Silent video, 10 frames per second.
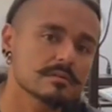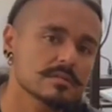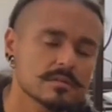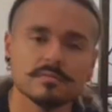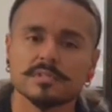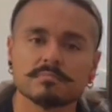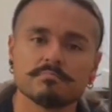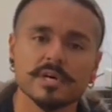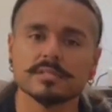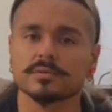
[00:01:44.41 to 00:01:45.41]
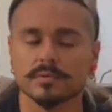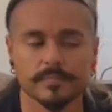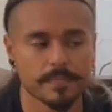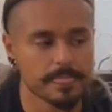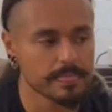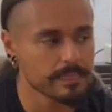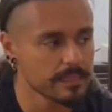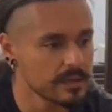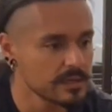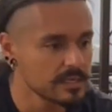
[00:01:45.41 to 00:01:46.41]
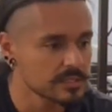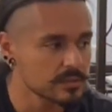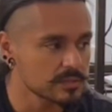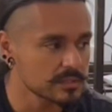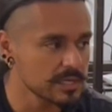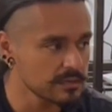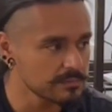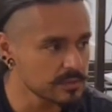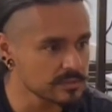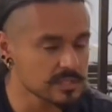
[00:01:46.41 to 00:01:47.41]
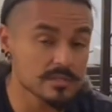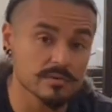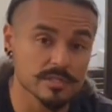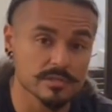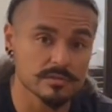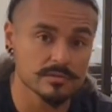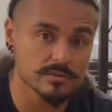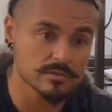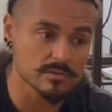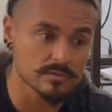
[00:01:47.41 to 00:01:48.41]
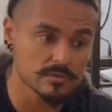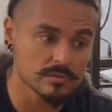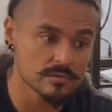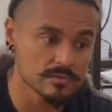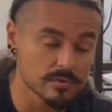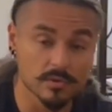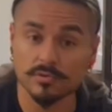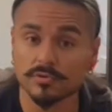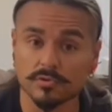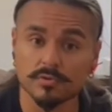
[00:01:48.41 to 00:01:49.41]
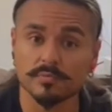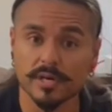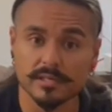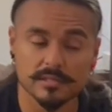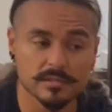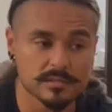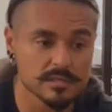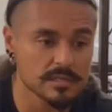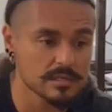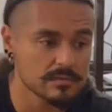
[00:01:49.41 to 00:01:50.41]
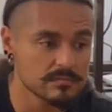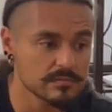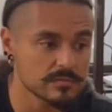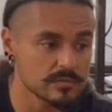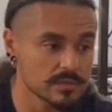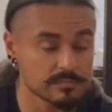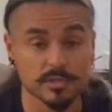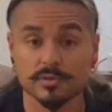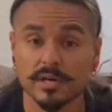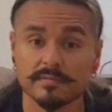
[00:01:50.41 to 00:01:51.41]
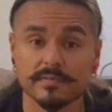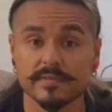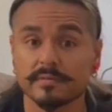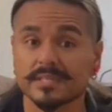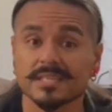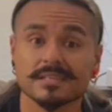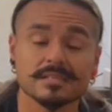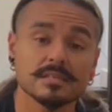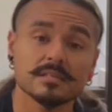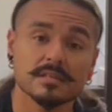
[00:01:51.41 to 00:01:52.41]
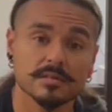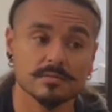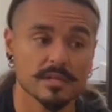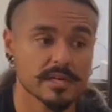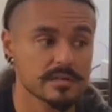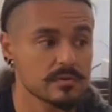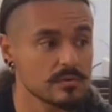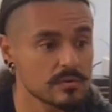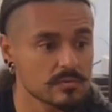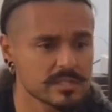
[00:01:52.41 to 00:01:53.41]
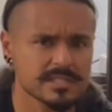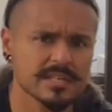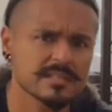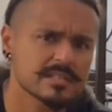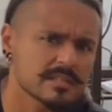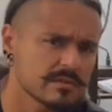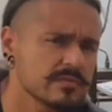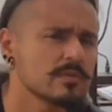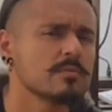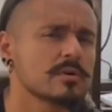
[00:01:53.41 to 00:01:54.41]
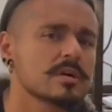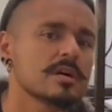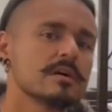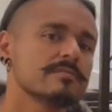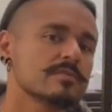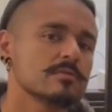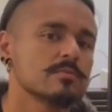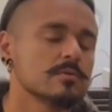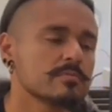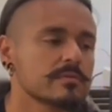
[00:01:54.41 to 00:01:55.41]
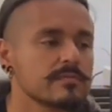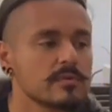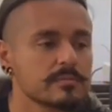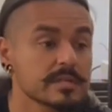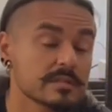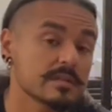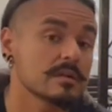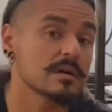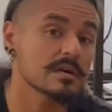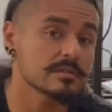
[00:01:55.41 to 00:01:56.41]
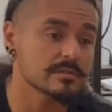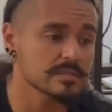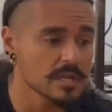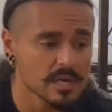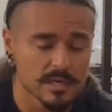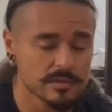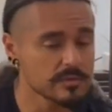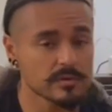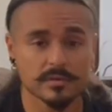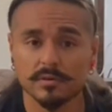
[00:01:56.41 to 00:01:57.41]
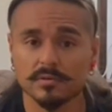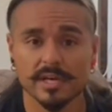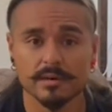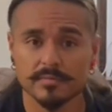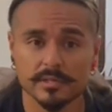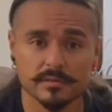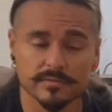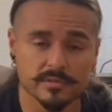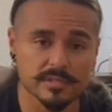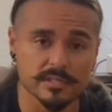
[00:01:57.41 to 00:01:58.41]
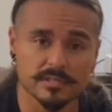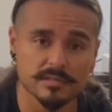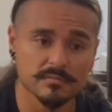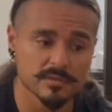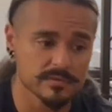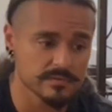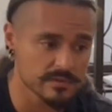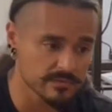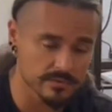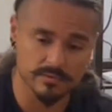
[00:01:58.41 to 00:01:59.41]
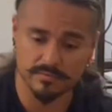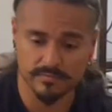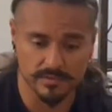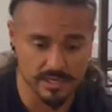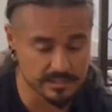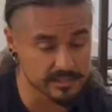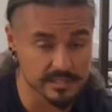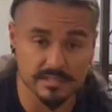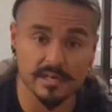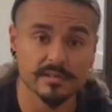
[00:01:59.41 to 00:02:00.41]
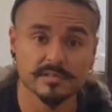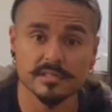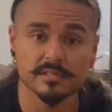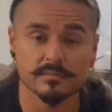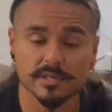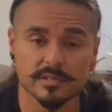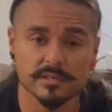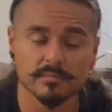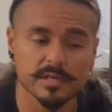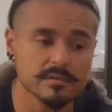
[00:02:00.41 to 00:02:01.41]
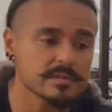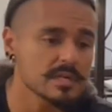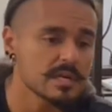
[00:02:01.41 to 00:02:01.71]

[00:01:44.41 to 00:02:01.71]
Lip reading: It's always mental. So now I pose this question to those who do practice. I'm sure you have a favorite technique that you like, or one technique that you feel more comfortable performing than others. You know the whole gambit of your system if you've gotten the entire system under your belt.